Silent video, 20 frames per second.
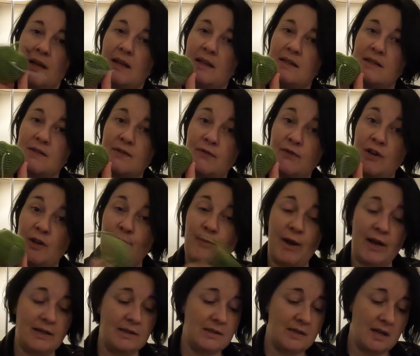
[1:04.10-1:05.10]
it's a free
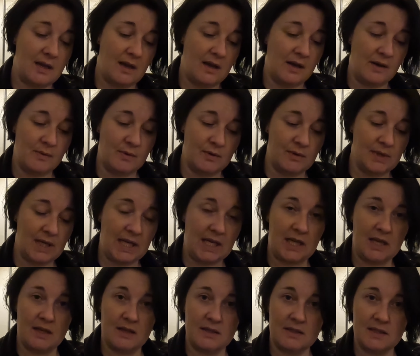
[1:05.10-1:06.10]
pattern. I will
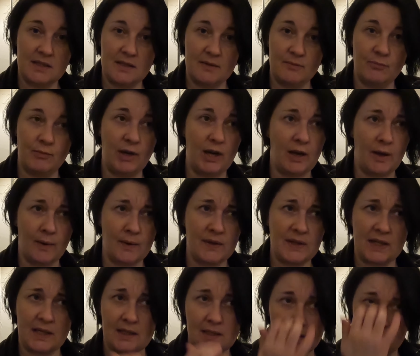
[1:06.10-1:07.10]
link it below. I
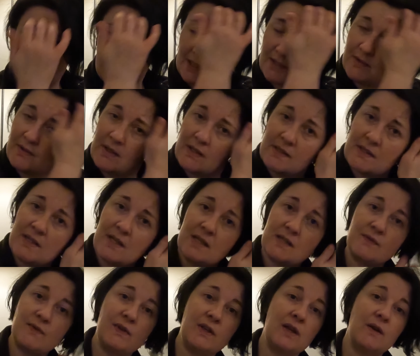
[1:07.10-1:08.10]
think I linked it on
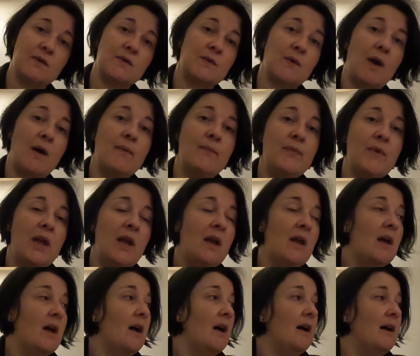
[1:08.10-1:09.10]
yesterday's video as well.
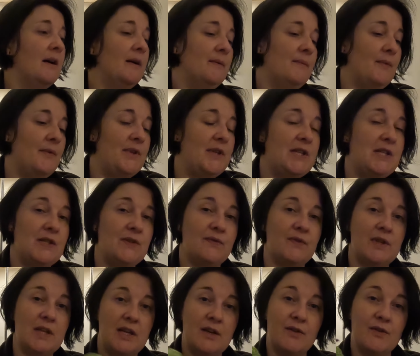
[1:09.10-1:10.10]
Um, and this is for
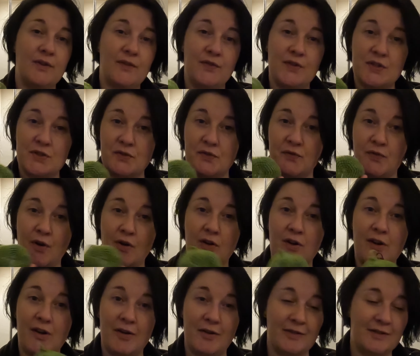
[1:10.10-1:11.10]
the unofficial frog
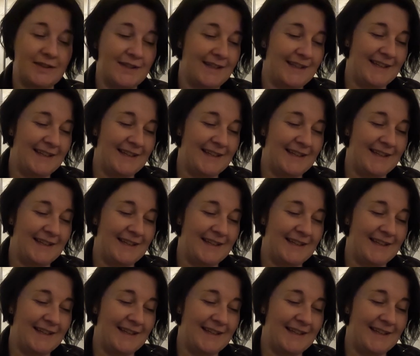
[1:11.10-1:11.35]
along